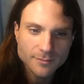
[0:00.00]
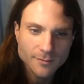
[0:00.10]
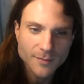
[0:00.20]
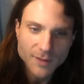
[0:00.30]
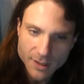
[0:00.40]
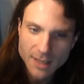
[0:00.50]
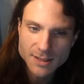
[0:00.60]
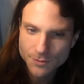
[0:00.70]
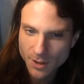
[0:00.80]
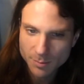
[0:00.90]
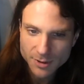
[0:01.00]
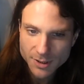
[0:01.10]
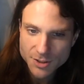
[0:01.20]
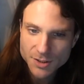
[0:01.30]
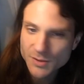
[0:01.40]
The kinds of
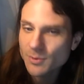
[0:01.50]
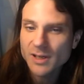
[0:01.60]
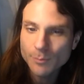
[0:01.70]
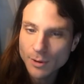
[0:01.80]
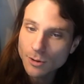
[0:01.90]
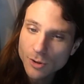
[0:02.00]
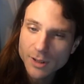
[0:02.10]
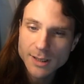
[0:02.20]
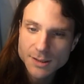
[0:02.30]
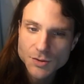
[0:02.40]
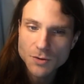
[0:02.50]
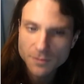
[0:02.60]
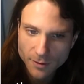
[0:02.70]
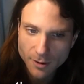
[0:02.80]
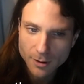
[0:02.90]
computations we have been looking at so
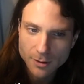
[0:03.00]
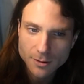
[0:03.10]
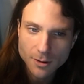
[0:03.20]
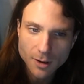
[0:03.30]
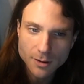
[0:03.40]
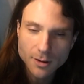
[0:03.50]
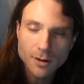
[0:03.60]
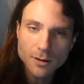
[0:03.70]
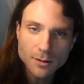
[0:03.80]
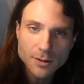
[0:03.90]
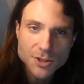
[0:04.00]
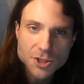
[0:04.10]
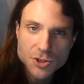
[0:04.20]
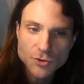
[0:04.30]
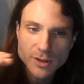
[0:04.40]
far are called
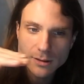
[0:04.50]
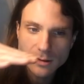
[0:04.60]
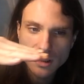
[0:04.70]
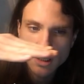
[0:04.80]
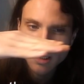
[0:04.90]
straight-line